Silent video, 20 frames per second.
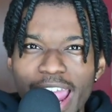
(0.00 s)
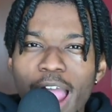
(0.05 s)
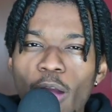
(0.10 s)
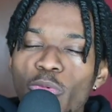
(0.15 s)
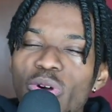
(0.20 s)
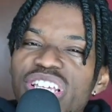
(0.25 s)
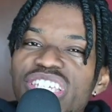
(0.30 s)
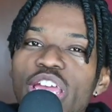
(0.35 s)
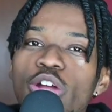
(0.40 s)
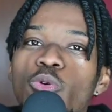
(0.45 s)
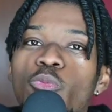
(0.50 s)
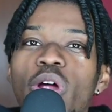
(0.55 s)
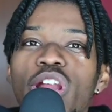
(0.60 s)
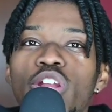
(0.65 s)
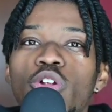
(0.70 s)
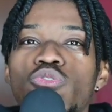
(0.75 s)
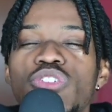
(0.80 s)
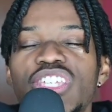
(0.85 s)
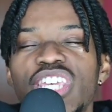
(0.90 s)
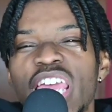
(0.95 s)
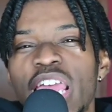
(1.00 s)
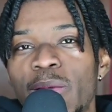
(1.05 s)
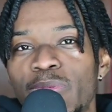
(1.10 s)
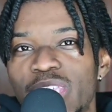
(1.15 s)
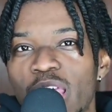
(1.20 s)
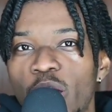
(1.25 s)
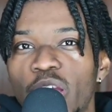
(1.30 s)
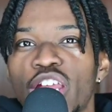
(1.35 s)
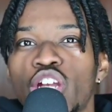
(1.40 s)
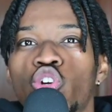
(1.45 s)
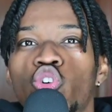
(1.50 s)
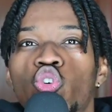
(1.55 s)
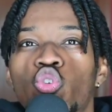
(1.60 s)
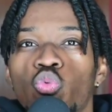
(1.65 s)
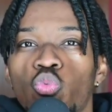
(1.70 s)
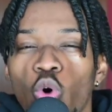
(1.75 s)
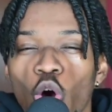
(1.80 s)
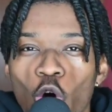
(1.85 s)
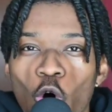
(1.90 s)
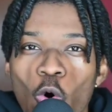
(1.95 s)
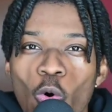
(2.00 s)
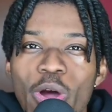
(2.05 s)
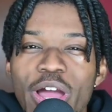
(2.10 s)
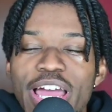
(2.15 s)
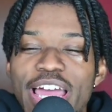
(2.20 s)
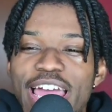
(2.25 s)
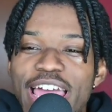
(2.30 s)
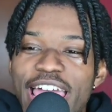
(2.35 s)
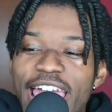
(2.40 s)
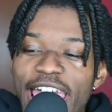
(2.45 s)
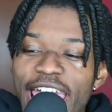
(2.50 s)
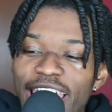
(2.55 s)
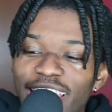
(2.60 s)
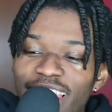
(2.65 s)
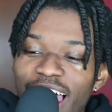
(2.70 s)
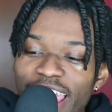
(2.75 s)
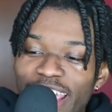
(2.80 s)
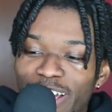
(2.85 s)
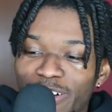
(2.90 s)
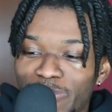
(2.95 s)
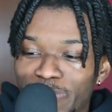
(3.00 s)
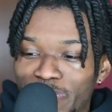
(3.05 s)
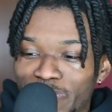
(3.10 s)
I wish they were one of those teams that can grow and like